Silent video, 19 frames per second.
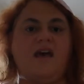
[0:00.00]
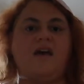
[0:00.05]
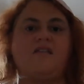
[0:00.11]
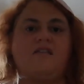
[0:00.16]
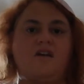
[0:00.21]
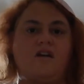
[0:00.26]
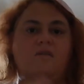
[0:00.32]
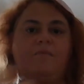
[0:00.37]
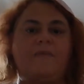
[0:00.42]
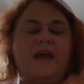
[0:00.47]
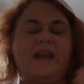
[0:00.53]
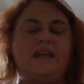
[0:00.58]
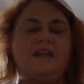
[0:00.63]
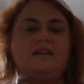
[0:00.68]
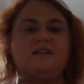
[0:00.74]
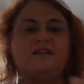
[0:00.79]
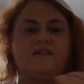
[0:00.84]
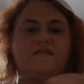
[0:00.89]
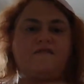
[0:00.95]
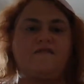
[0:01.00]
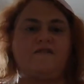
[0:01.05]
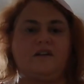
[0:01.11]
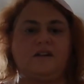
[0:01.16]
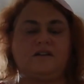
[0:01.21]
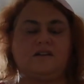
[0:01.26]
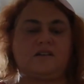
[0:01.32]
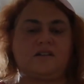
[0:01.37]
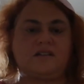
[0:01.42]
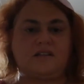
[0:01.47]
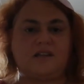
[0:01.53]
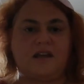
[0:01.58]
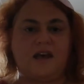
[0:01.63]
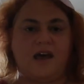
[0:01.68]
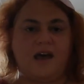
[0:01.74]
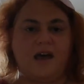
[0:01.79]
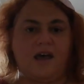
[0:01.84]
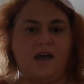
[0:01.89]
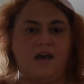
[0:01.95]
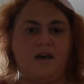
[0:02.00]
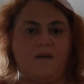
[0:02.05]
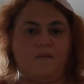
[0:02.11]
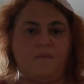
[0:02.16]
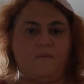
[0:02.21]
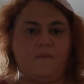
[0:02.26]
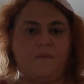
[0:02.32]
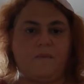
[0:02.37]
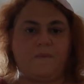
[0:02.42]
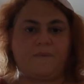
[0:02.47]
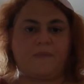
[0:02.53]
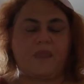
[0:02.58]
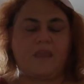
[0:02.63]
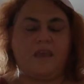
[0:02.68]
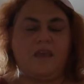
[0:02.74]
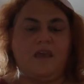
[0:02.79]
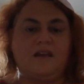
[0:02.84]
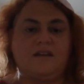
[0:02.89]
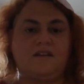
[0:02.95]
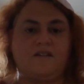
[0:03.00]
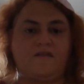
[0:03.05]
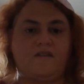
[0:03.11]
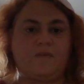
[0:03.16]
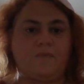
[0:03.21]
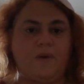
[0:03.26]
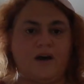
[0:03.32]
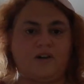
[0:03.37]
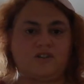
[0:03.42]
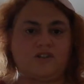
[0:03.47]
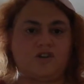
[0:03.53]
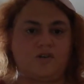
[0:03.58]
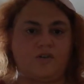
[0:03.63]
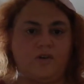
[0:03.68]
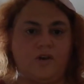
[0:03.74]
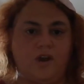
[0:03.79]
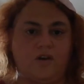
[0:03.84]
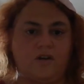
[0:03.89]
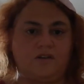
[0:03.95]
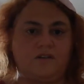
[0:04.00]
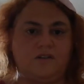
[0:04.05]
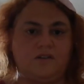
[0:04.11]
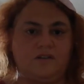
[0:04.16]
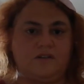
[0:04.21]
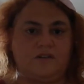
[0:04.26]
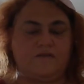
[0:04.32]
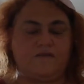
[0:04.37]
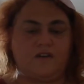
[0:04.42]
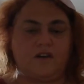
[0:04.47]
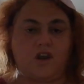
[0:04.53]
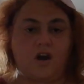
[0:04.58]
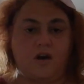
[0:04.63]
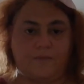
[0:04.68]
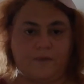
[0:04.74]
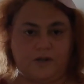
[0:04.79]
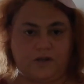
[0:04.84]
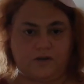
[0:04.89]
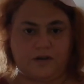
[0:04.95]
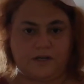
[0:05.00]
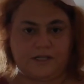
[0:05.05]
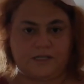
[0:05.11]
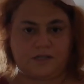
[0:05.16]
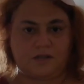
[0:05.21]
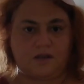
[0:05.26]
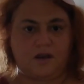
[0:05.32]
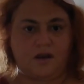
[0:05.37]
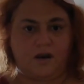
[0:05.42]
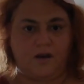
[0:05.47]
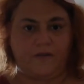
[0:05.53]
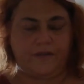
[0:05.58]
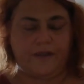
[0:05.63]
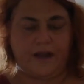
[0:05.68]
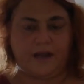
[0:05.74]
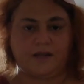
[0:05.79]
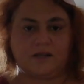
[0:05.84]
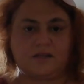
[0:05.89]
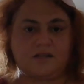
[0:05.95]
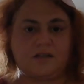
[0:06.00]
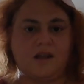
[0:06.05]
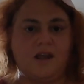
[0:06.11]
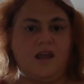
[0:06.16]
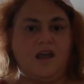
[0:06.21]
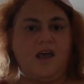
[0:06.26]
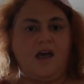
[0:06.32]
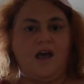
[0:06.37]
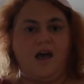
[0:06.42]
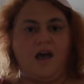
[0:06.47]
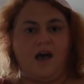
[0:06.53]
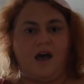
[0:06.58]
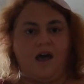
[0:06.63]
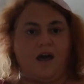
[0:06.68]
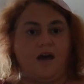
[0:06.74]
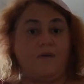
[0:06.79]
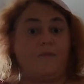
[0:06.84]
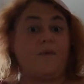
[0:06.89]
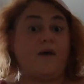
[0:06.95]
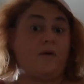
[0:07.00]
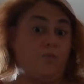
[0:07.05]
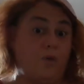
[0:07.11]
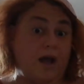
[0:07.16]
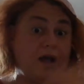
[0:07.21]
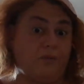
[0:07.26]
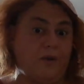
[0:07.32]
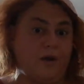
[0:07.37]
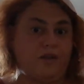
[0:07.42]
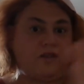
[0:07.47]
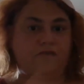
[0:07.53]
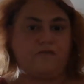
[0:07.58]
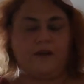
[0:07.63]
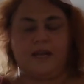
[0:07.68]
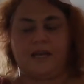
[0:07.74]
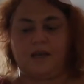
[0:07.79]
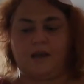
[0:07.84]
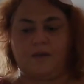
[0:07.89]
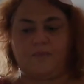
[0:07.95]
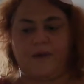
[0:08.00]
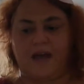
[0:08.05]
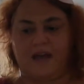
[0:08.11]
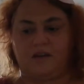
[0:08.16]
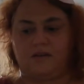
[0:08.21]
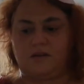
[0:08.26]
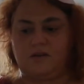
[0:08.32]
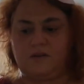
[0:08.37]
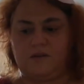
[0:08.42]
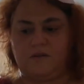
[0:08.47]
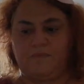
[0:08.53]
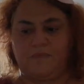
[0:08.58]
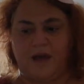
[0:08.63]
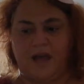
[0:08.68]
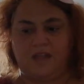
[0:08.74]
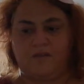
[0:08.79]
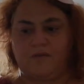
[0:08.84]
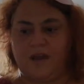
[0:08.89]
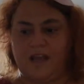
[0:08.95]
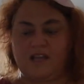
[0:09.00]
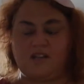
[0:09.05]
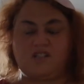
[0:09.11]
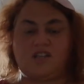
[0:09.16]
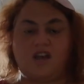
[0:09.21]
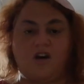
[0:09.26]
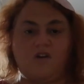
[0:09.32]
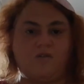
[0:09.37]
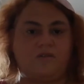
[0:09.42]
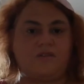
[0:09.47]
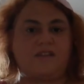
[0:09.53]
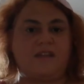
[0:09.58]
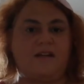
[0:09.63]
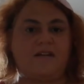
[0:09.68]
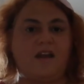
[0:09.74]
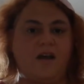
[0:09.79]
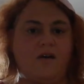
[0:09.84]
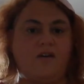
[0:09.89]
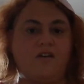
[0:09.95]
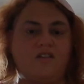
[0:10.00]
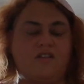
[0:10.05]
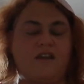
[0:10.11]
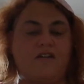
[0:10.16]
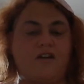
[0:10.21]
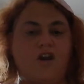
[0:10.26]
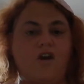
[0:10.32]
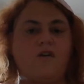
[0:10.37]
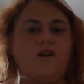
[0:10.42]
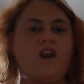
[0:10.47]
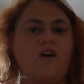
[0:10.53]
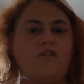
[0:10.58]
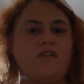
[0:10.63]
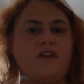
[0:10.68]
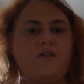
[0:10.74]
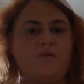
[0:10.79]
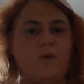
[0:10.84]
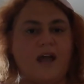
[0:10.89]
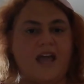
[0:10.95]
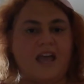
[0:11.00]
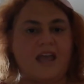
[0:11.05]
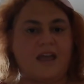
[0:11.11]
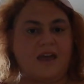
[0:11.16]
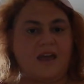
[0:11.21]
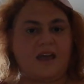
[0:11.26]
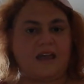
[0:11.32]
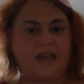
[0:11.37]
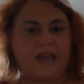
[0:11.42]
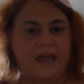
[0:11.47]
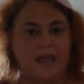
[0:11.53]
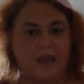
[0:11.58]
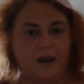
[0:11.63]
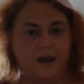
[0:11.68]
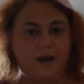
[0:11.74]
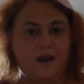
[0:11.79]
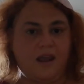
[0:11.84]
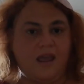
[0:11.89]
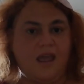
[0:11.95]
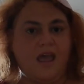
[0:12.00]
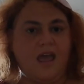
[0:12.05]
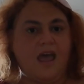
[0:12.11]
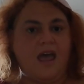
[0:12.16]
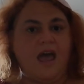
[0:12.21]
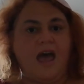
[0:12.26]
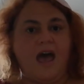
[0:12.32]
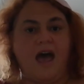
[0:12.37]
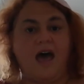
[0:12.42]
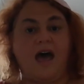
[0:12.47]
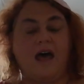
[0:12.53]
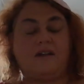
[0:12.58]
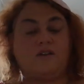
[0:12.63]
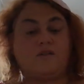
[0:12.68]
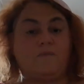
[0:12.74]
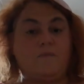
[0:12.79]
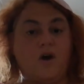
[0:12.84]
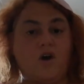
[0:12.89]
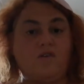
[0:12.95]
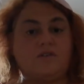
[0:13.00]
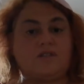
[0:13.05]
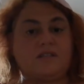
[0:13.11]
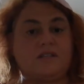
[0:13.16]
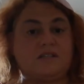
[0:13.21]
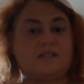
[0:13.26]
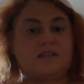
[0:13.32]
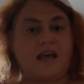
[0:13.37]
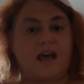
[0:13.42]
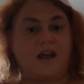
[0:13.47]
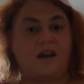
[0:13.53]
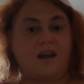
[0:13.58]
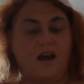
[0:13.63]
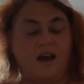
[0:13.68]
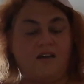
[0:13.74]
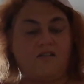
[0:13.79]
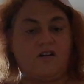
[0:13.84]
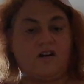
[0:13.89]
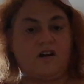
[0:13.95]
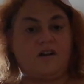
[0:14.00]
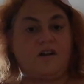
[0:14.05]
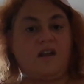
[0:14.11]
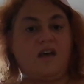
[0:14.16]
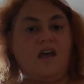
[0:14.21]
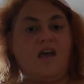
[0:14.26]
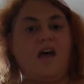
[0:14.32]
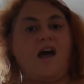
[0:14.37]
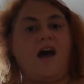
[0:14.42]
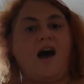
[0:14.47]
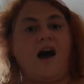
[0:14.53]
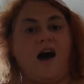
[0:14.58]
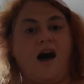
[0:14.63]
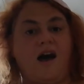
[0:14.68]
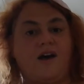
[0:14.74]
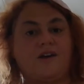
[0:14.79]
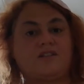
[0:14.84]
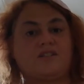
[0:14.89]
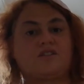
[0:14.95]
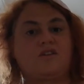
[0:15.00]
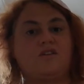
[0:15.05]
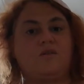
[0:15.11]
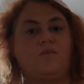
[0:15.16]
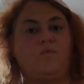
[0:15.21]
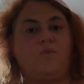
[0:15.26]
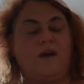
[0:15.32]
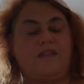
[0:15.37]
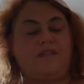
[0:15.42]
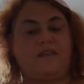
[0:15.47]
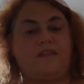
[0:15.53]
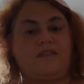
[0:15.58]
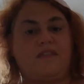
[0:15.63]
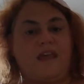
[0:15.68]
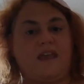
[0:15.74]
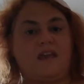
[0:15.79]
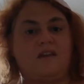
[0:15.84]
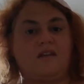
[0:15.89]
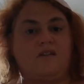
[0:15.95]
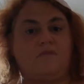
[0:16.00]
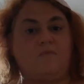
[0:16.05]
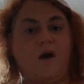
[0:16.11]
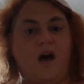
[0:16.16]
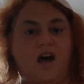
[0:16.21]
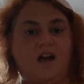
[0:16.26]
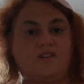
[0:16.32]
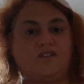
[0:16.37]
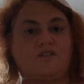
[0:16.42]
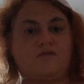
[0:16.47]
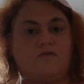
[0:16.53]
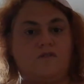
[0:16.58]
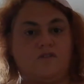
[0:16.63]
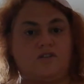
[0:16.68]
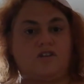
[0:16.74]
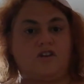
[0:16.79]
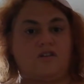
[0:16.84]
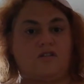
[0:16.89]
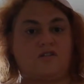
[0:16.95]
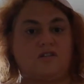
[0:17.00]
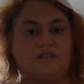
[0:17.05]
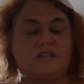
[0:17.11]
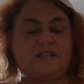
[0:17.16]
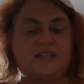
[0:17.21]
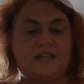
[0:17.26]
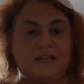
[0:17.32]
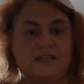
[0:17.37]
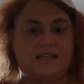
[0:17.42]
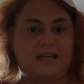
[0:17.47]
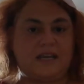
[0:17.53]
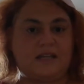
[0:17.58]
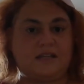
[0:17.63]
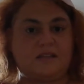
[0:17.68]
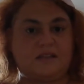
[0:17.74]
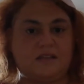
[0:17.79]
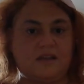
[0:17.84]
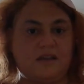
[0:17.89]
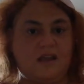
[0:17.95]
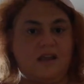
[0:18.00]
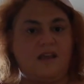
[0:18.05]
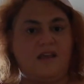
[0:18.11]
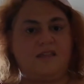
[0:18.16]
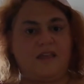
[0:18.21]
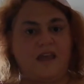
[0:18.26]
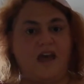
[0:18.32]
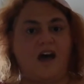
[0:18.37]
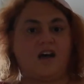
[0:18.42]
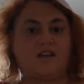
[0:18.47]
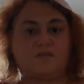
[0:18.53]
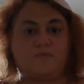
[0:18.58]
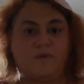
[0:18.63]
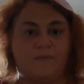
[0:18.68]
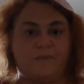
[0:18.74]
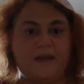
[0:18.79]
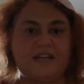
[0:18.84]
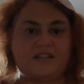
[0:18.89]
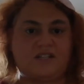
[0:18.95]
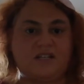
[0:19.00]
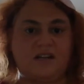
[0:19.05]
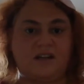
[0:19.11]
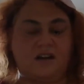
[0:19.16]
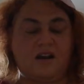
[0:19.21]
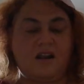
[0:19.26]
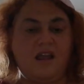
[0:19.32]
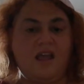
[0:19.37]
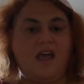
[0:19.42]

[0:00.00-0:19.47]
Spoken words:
There are many different parshanuyot, different commentaries on that. Well worth reading about, by the way. So they're going on their way again, and Moses and Aaron ask whether they can pass through certain cities. They ask permission.